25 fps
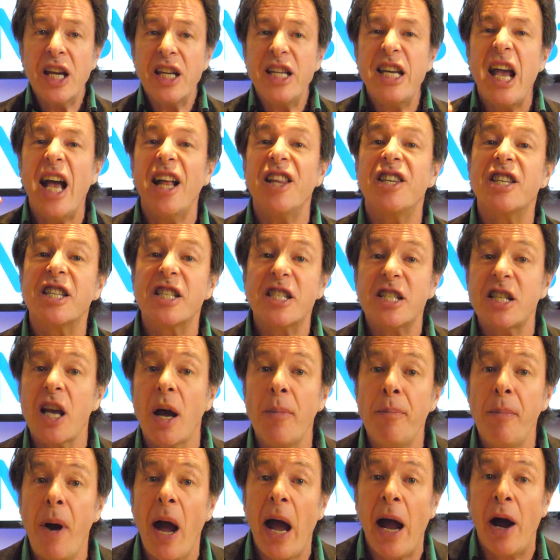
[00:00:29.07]
Yet
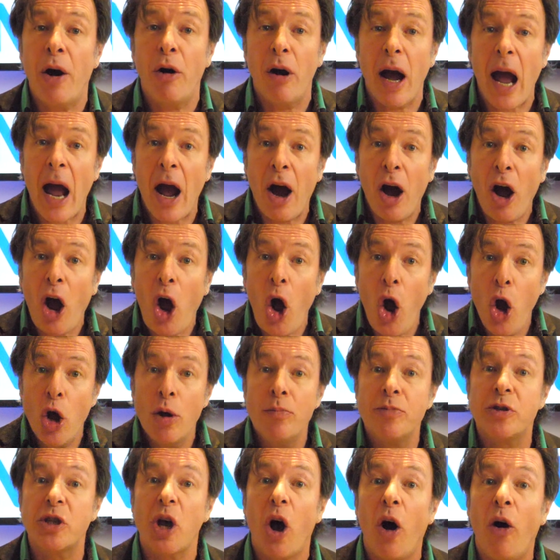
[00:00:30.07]
somehow our
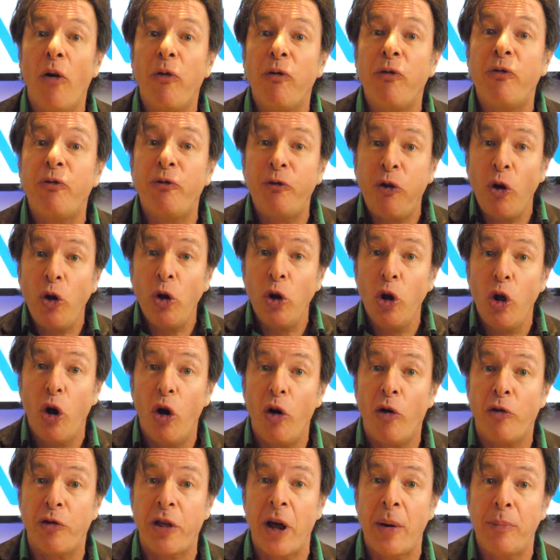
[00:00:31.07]
homes are full
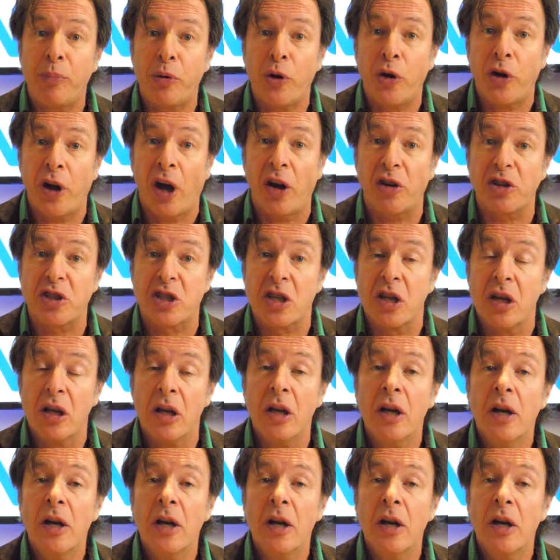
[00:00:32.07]
of their products.